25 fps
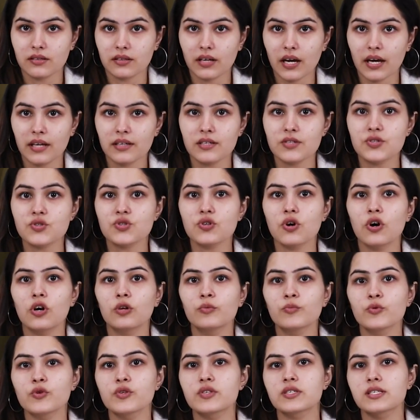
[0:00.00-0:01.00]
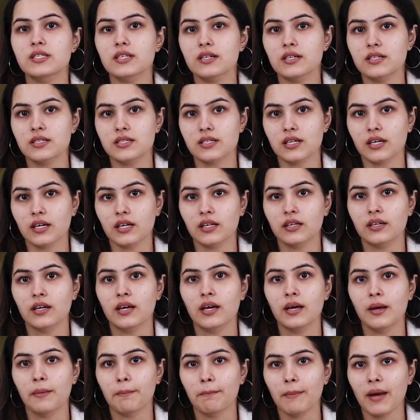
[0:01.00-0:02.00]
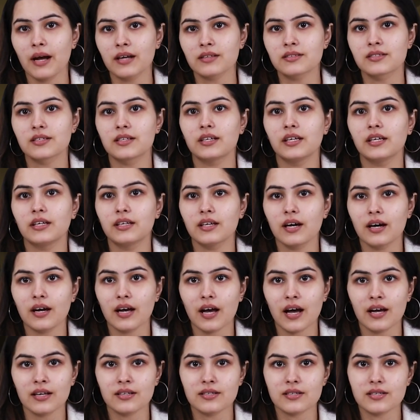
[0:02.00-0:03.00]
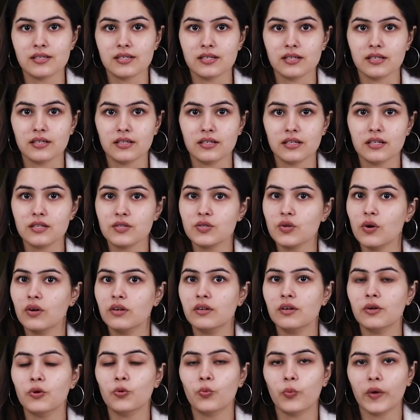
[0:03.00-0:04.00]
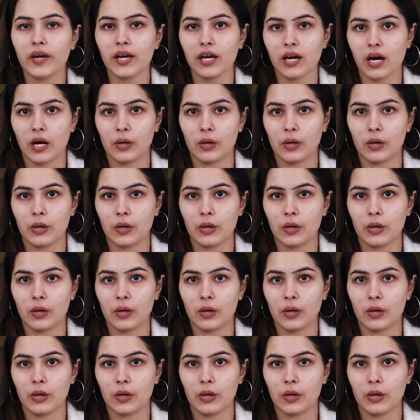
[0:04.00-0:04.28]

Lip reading: and it's almost certain Magdalena Andersson is on her way